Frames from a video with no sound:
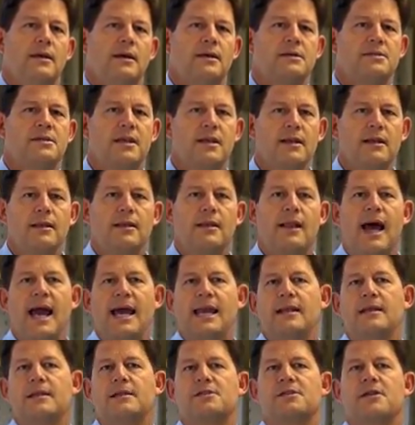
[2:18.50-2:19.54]
A skilled
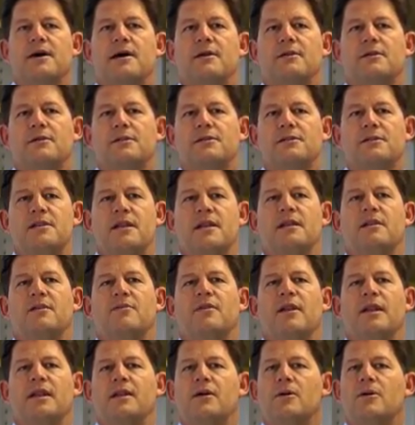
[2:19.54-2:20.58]
lighting designer
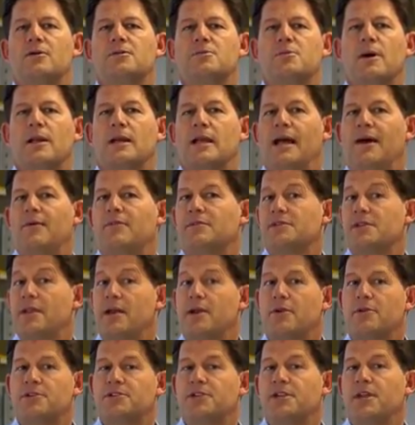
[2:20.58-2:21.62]
distinctively knows what levels
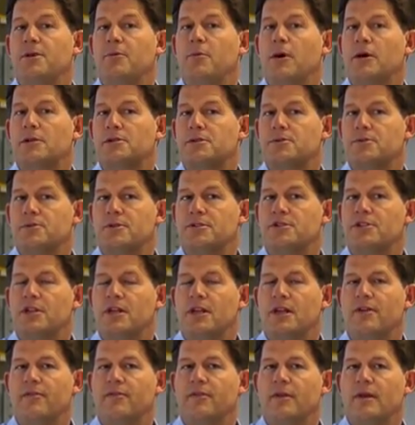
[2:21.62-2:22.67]
he or she wants to
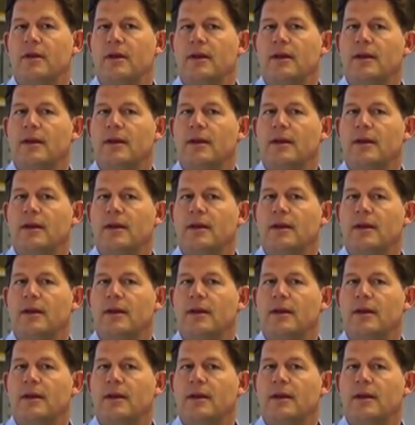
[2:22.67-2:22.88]
achieve,